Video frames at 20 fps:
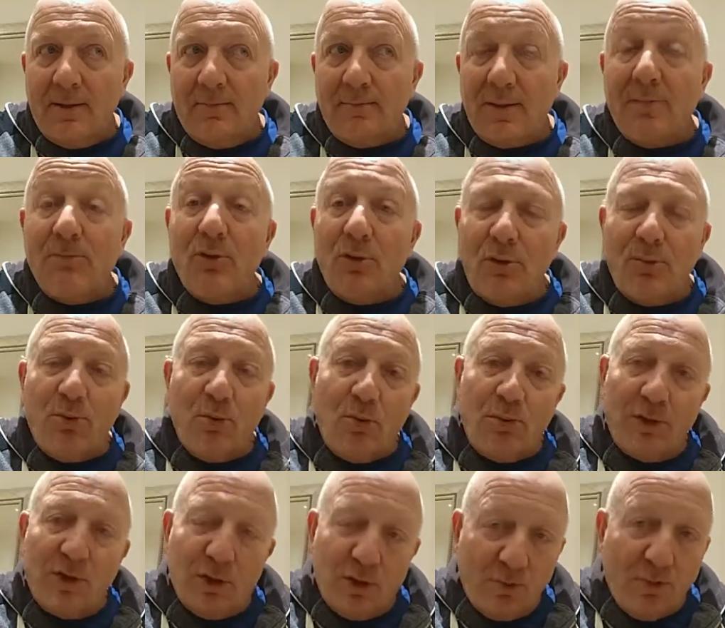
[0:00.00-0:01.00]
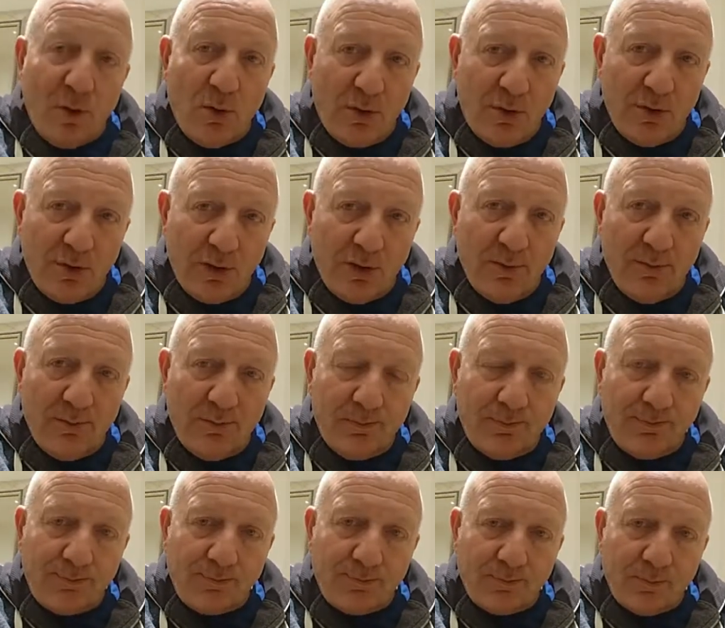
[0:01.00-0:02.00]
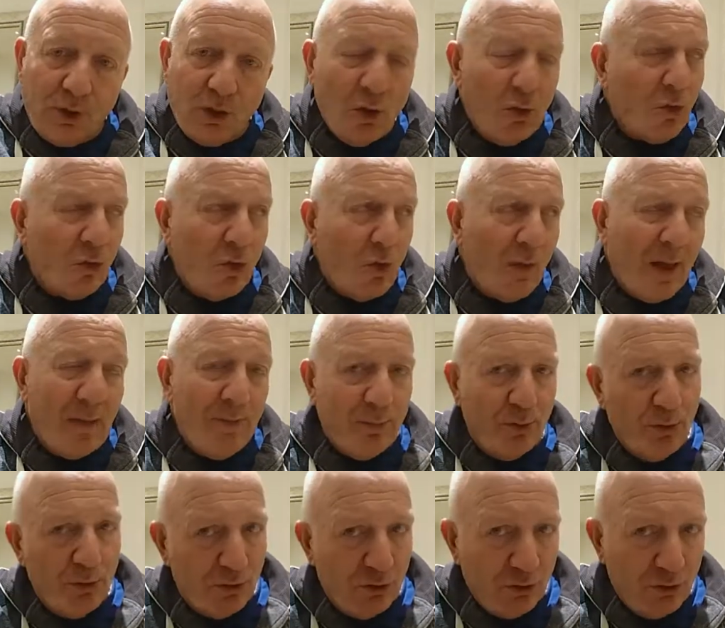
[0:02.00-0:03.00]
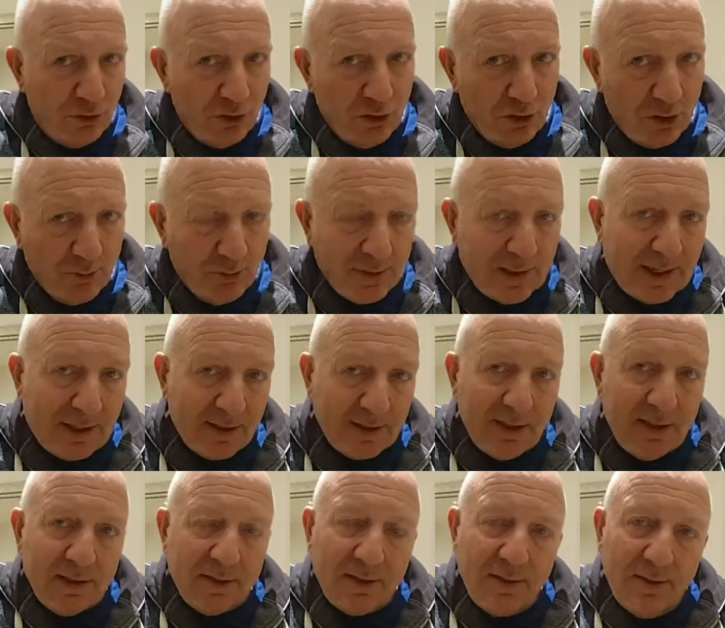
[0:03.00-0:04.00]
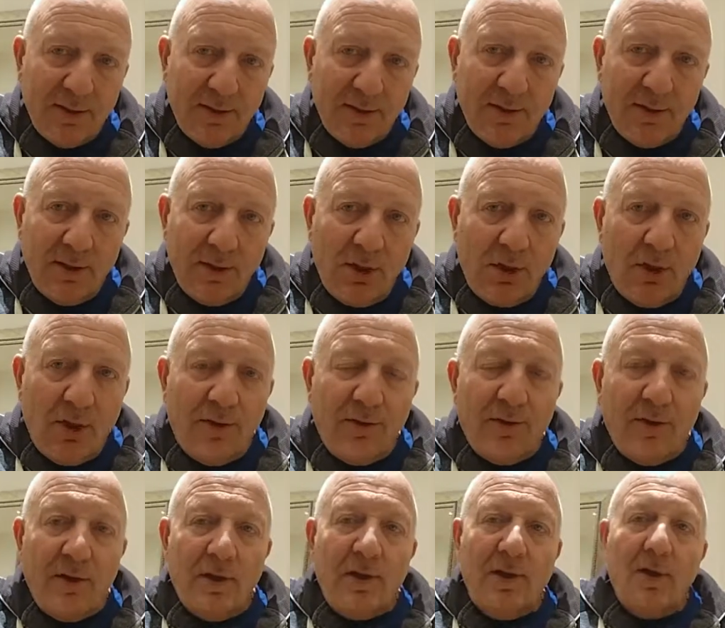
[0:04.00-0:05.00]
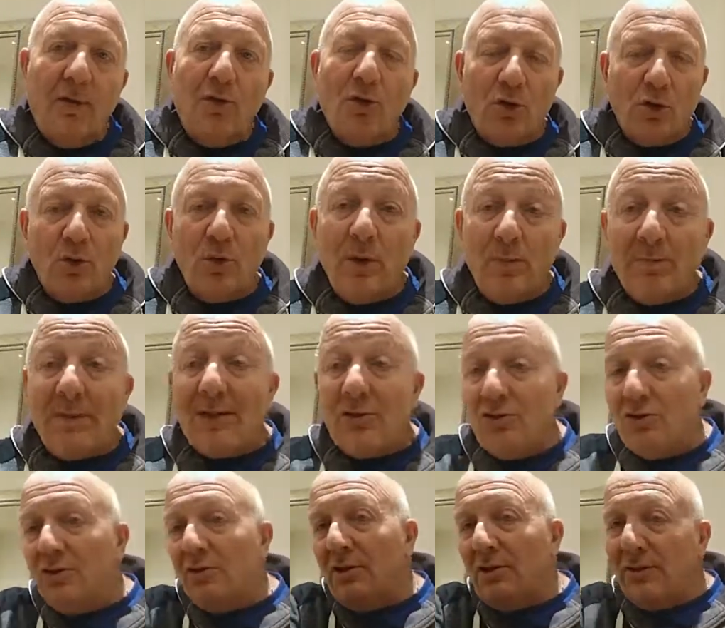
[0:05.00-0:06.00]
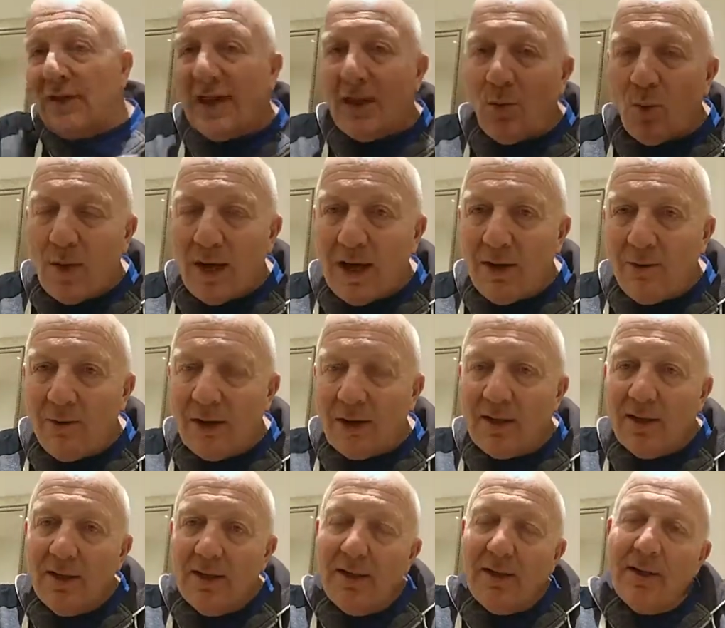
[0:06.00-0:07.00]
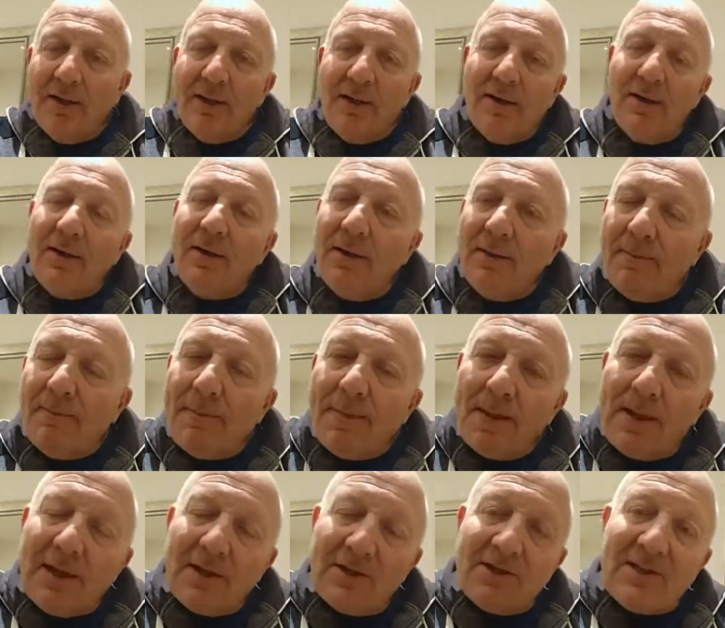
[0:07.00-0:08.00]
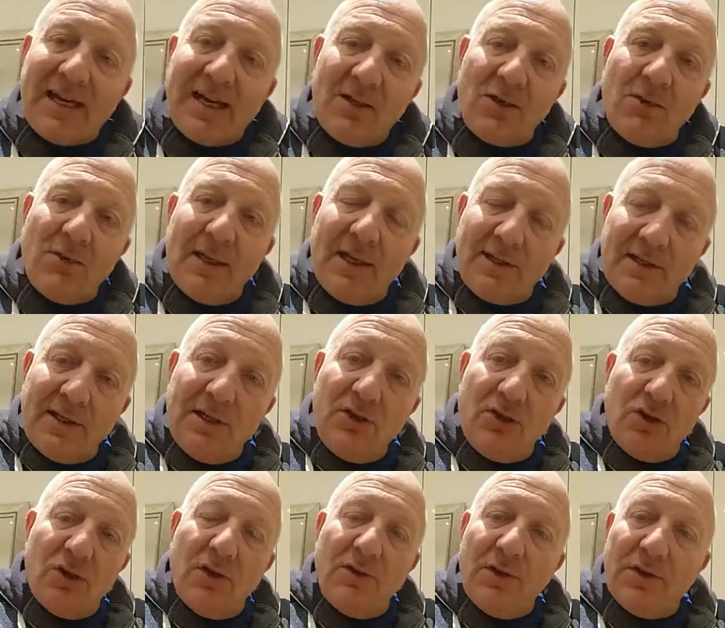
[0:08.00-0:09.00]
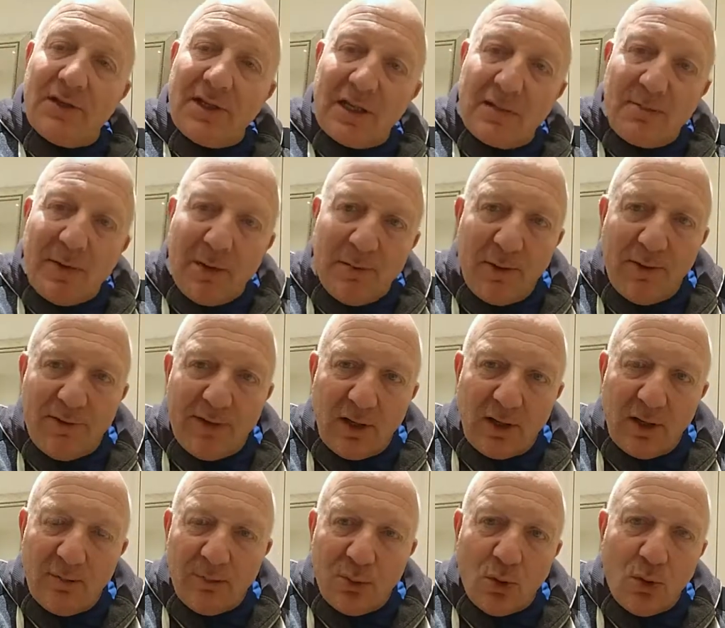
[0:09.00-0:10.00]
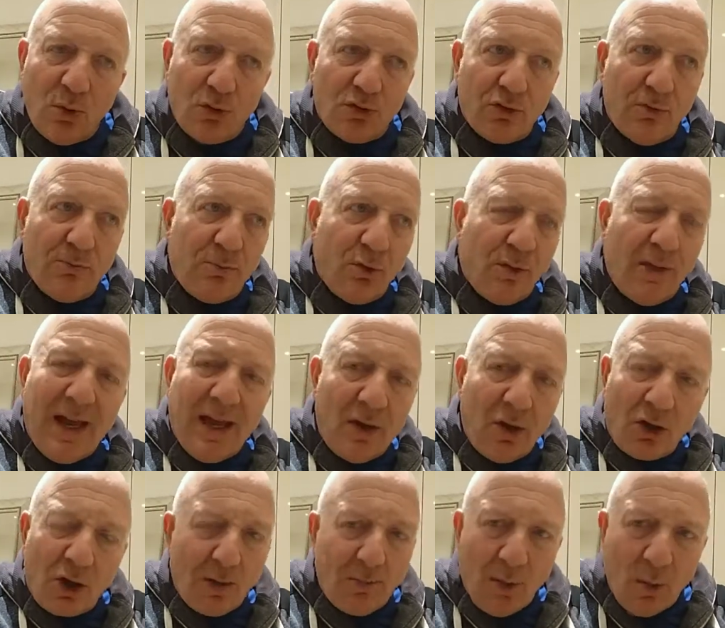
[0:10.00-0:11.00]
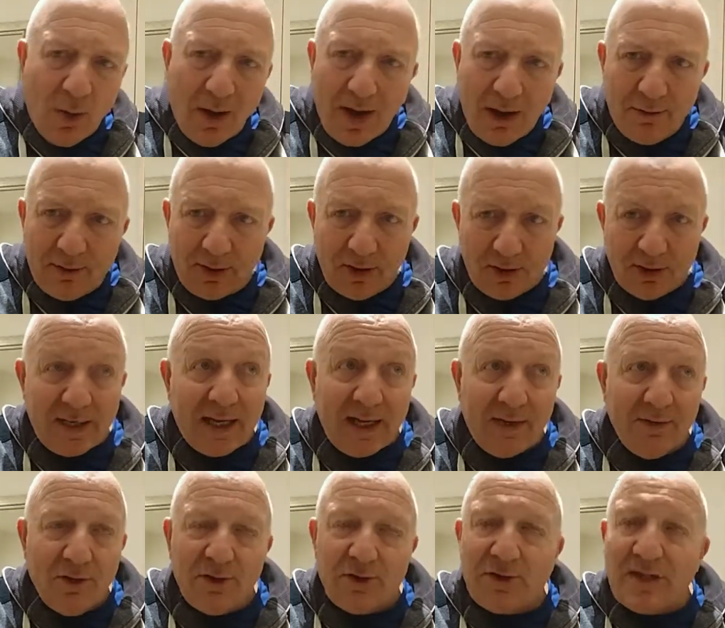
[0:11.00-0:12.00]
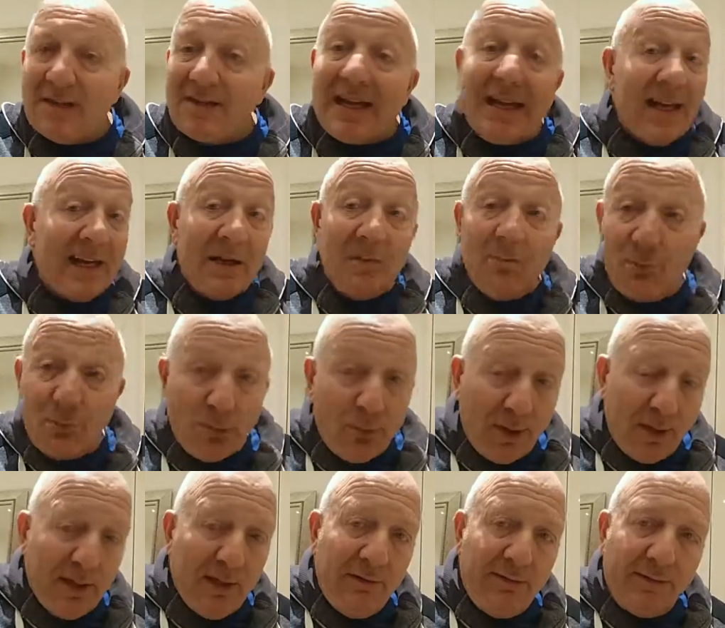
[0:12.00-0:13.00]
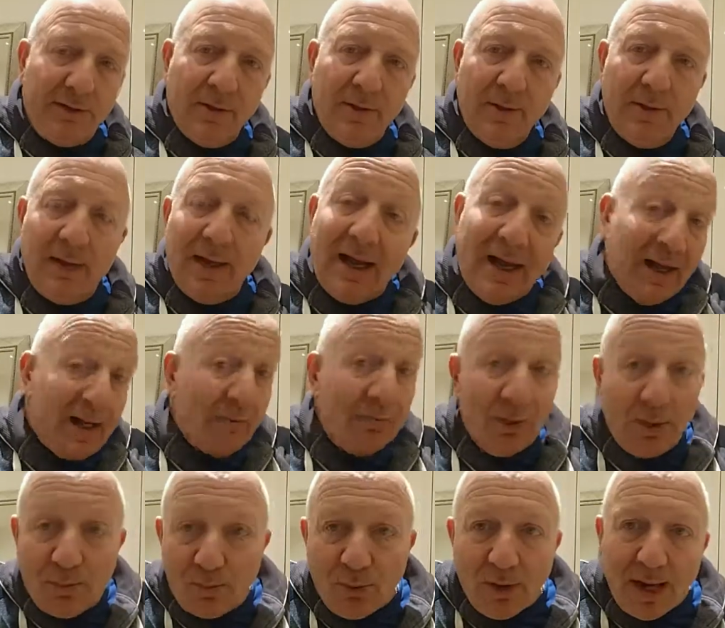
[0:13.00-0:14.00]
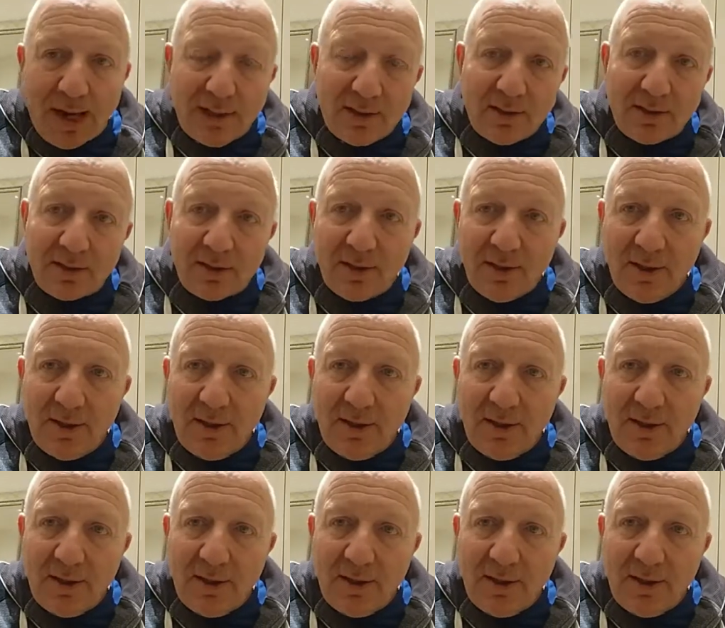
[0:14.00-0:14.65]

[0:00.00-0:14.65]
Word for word: member of the public has spoken to. You don't know their personal circumstances. You've got to imagine that they're wearing a sign on their t shirt that says, Make me feel important, but they're not going to be wearing a sign that says, I am bereaved, I am depressed,